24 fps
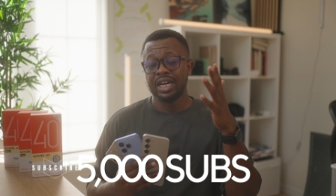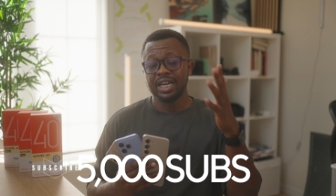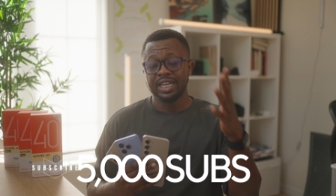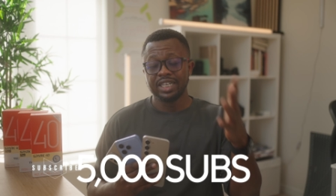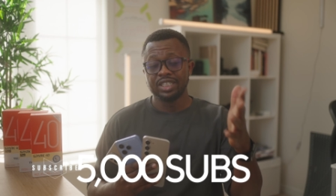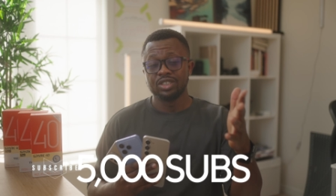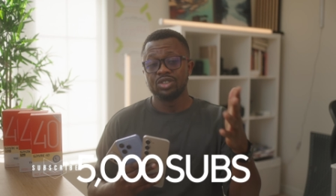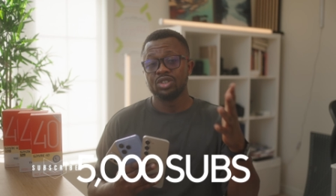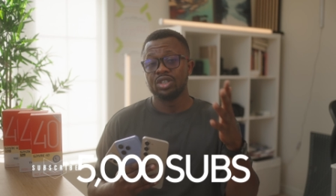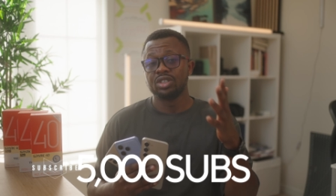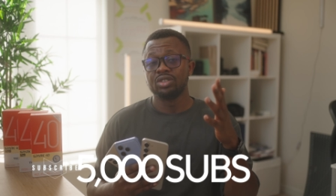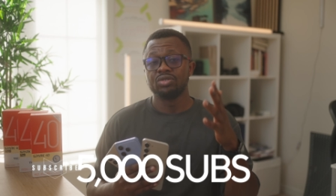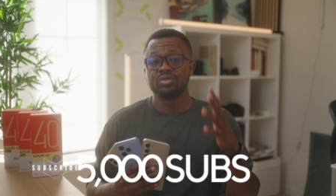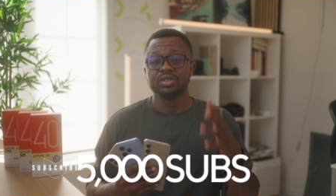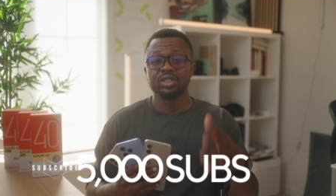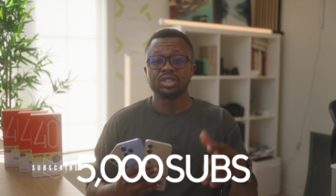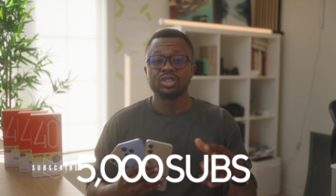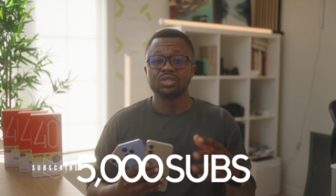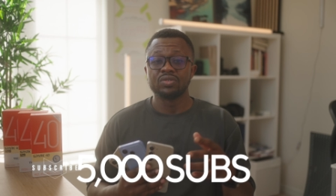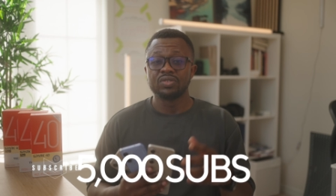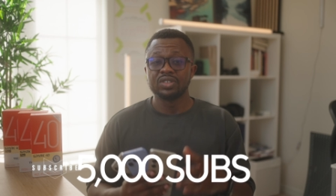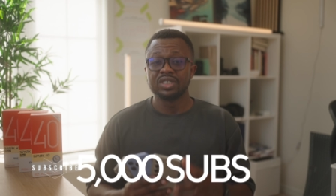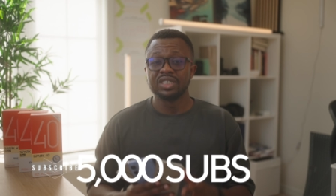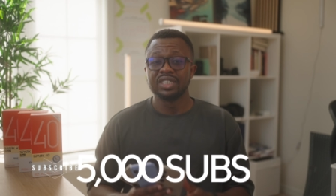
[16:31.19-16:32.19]
Enjoy the rest
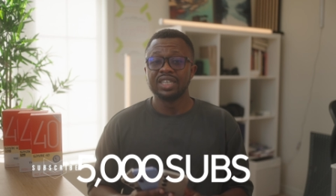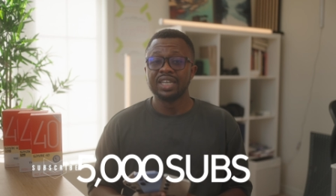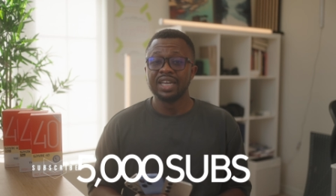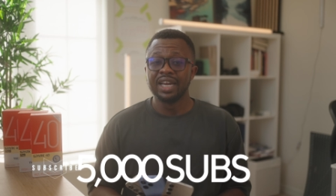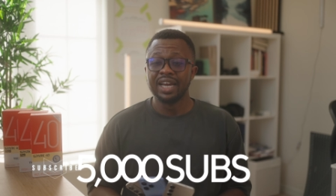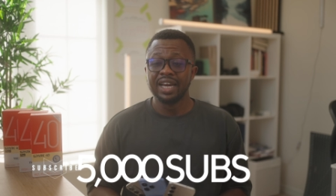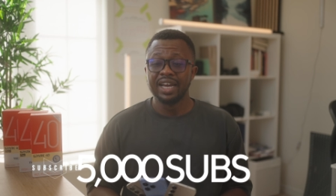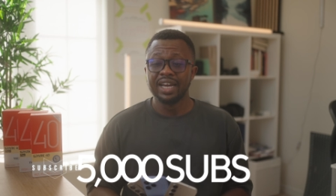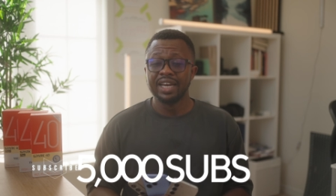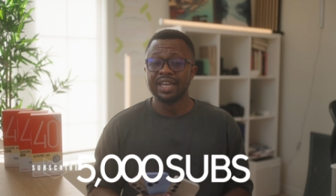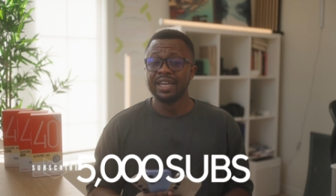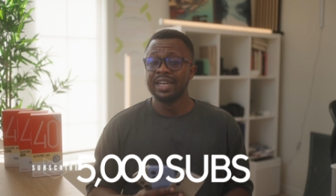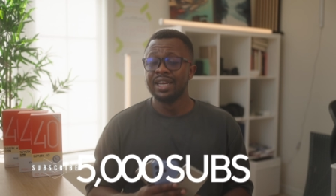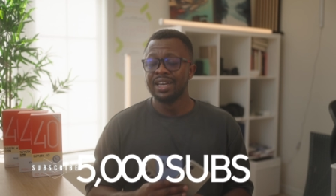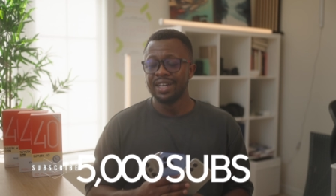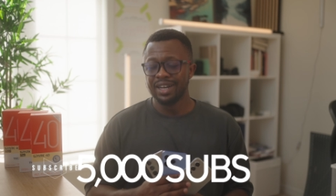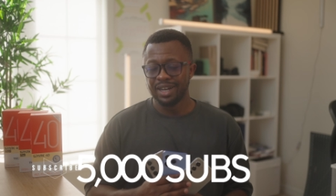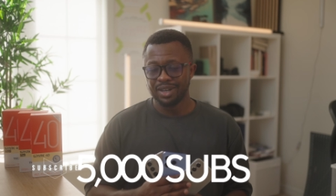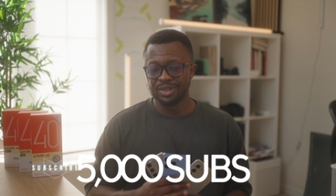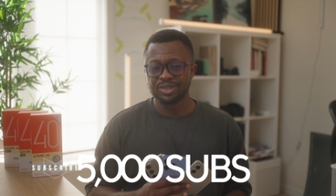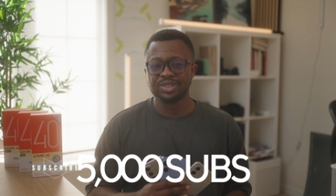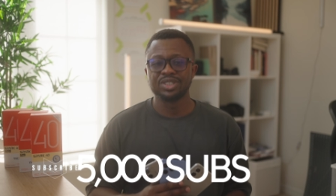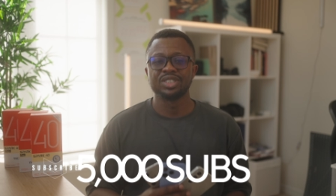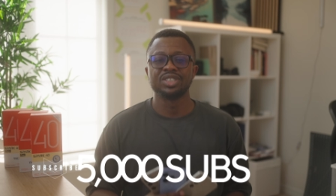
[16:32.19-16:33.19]
of your day, and
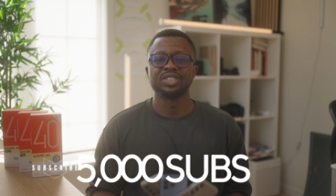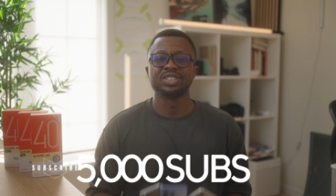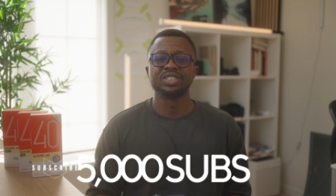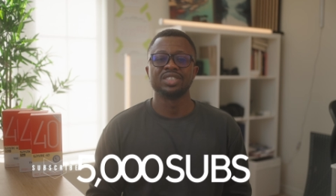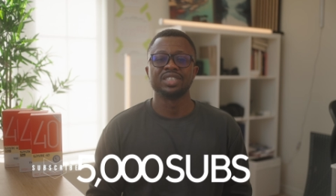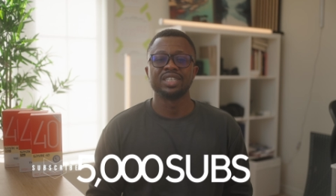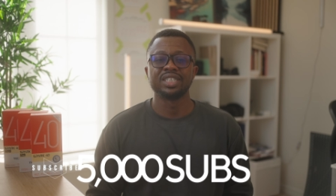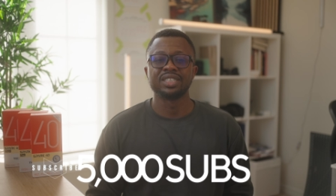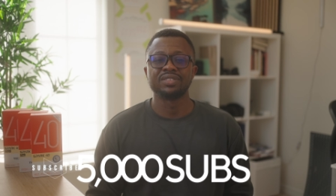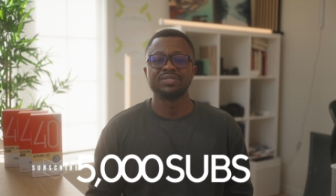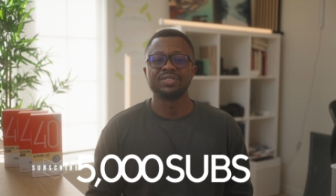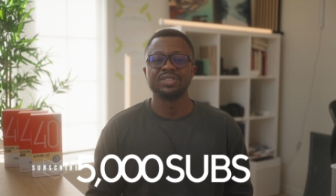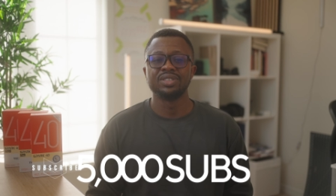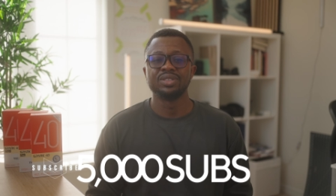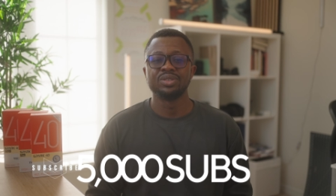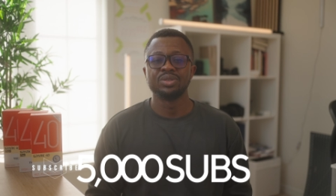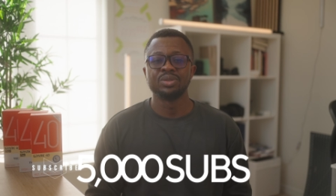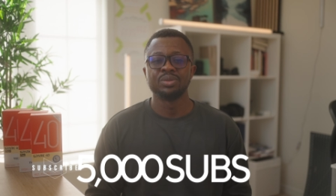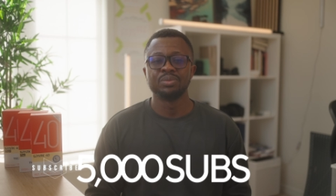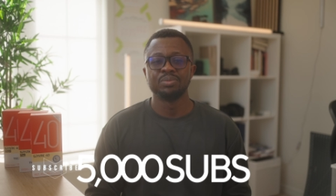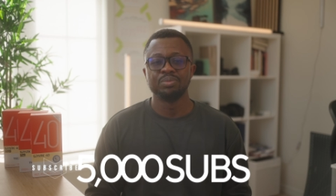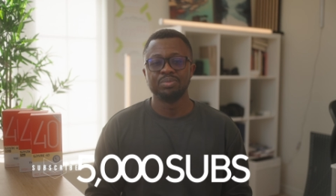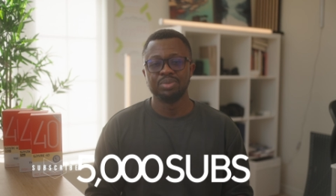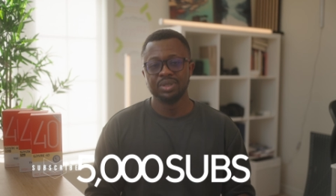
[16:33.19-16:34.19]
I'll see you in the next video.
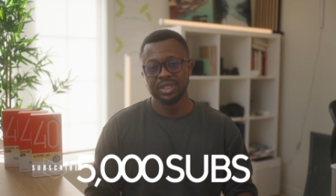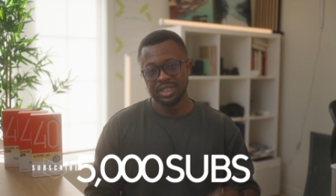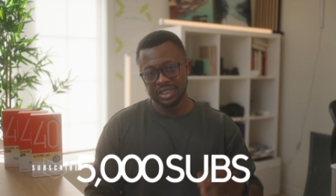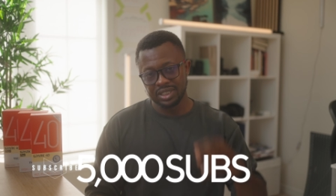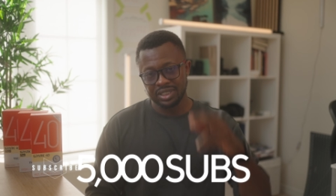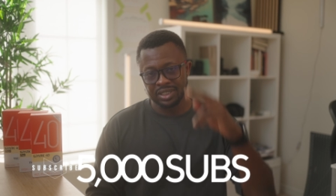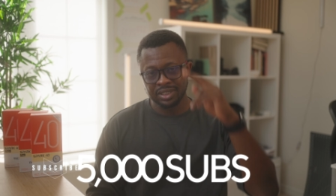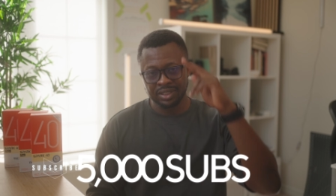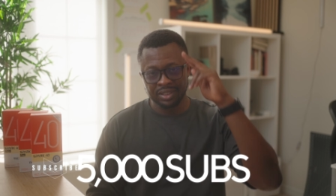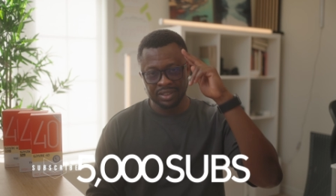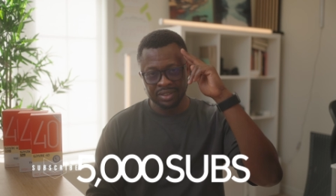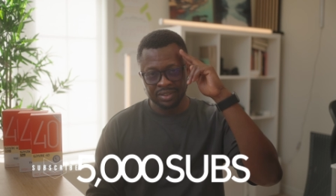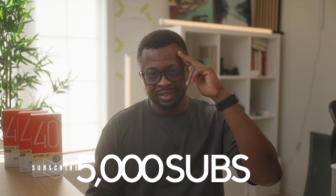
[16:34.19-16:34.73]
Peace.